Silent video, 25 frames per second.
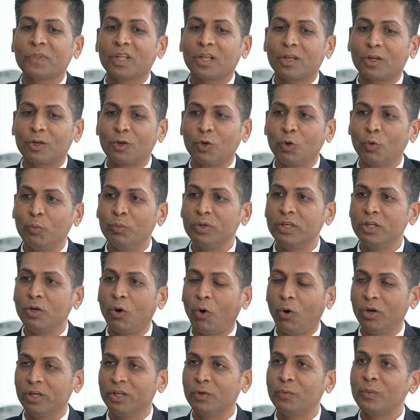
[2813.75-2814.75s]
globally
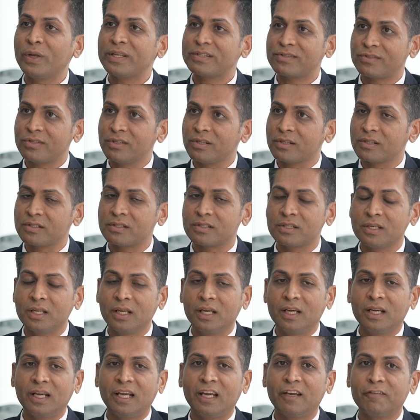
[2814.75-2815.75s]
all investors
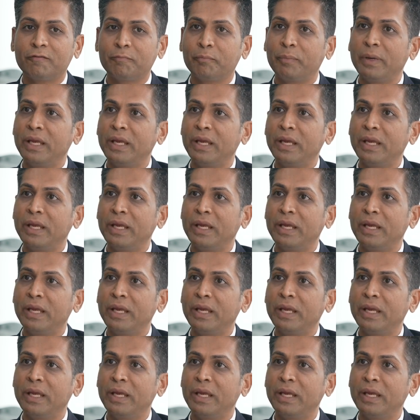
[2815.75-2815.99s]
have